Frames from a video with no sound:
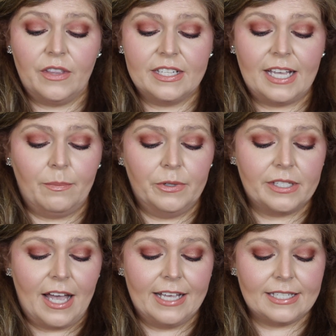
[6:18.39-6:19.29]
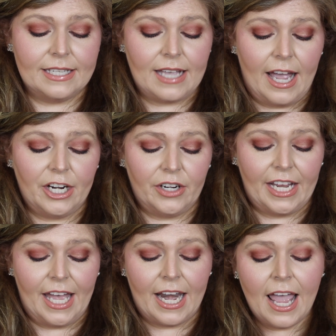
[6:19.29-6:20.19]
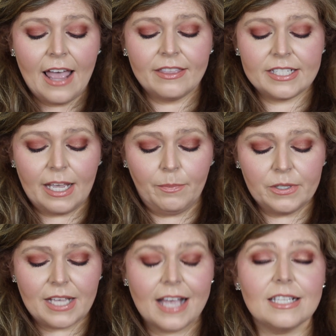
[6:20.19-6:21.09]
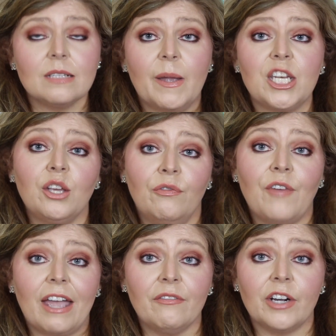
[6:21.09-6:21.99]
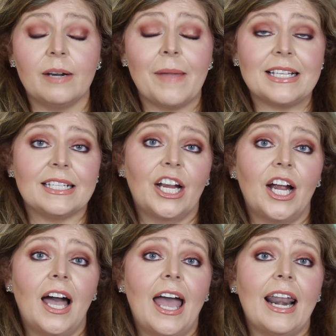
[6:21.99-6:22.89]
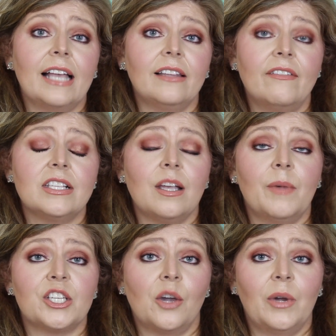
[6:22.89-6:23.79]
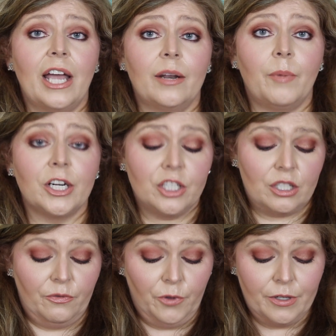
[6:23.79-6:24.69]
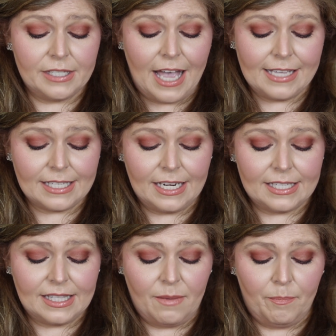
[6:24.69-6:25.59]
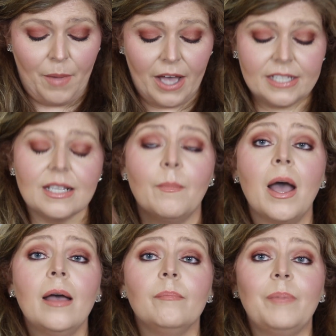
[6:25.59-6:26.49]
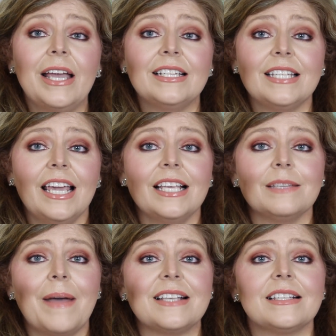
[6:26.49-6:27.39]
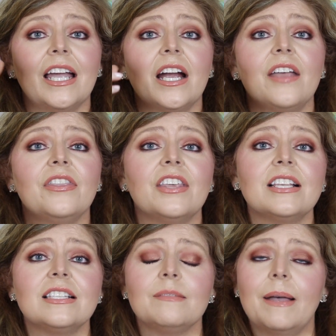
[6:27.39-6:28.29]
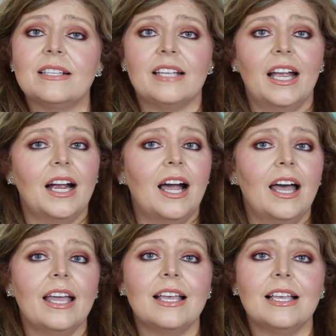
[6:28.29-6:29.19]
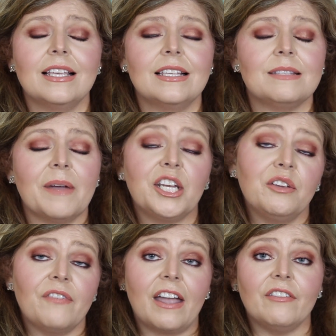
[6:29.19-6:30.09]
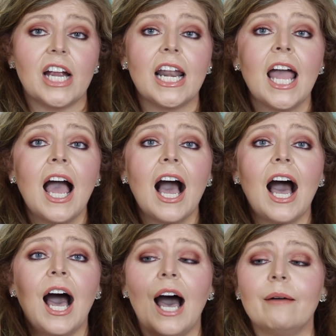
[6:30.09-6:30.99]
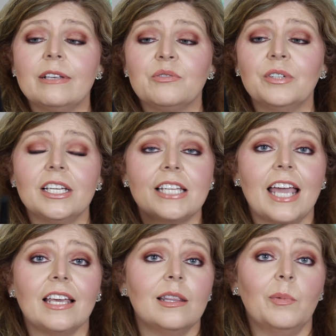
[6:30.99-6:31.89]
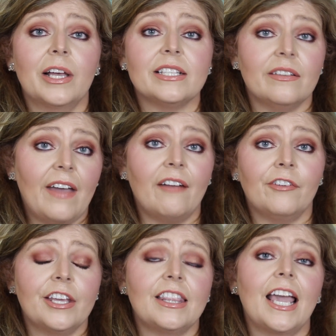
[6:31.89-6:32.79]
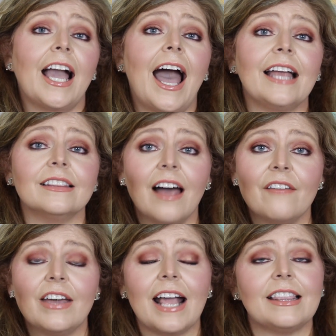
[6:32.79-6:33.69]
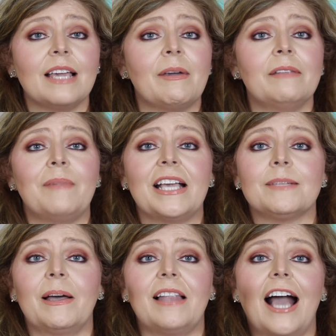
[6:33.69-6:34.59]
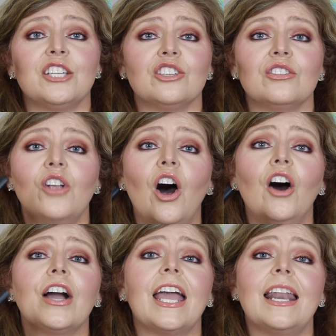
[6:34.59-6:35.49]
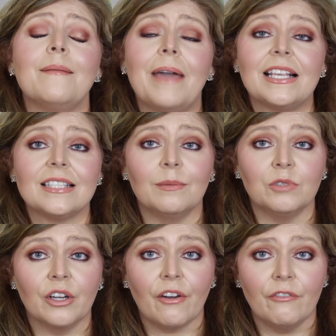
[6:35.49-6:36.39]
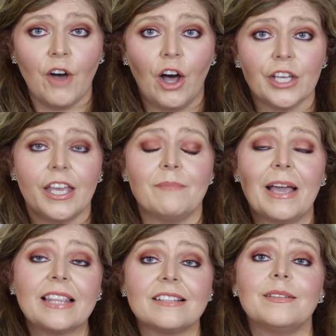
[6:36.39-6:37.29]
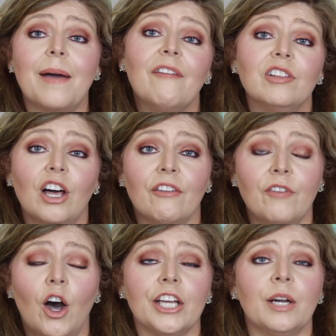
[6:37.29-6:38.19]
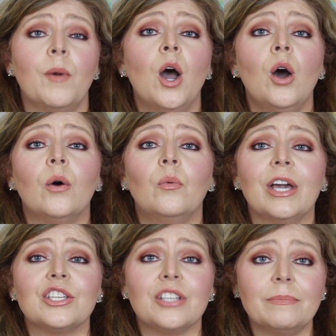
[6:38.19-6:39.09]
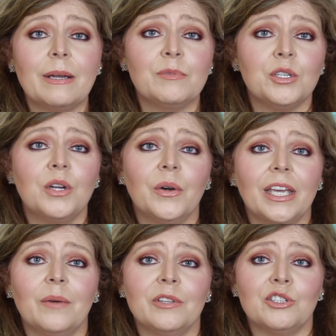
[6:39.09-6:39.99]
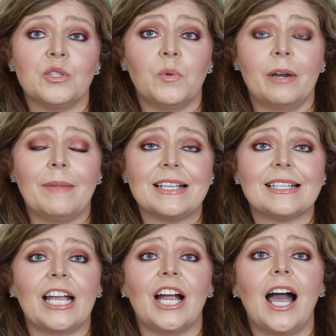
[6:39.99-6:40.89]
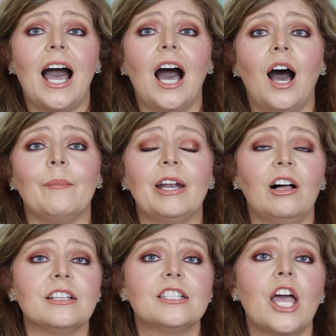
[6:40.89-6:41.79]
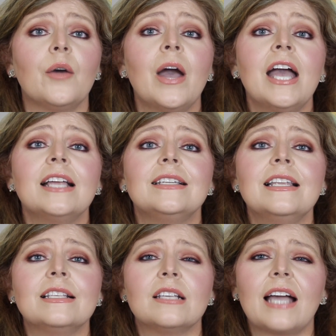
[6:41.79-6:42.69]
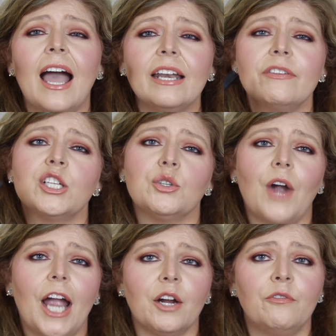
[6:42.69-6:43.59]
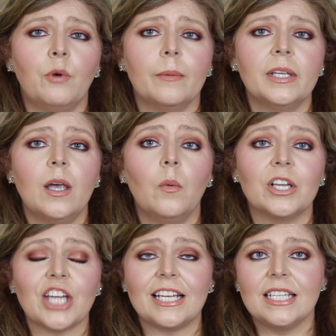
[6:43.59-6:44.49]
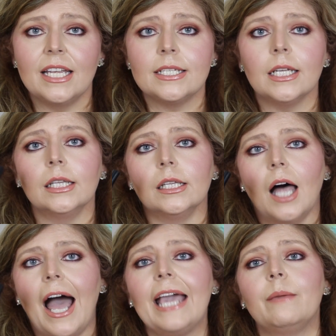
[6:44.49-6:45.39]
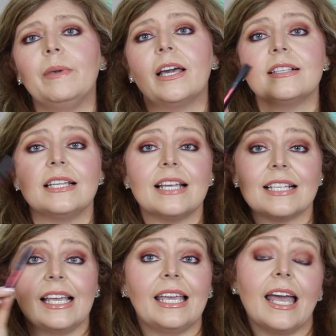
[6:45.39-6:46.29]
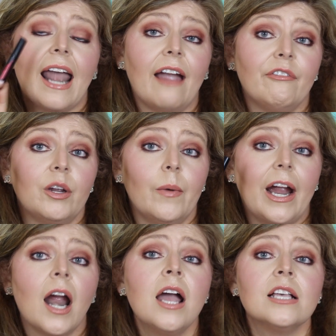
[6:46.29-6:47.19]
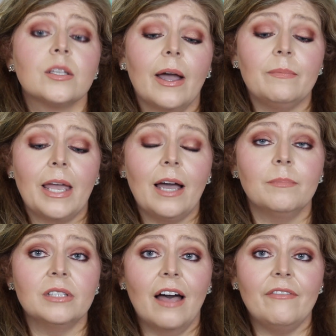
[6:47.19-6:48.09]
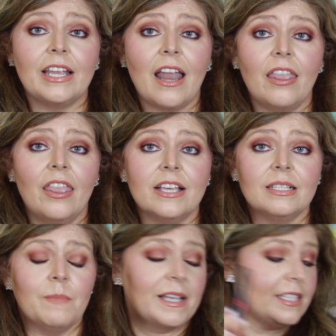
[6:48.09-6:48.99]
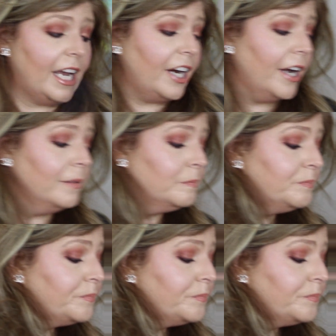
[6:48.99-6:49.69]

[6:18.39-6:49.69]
The sample size is higher end. The sample size is my new favorite mascara, and I love it so much I went out and purchased the full size. It is the Buxom Big Tease mascara. This mascara is my new favorite. It's really taken the place of everything. I love it. I think it makes my lashes long, and it makes them look it makes them have a lot of volume, which sometimes you don't get with just one mascara. It also is kind of a drier formula, which I tend to like because it doesn't get everywhere. So I am loving this mascara.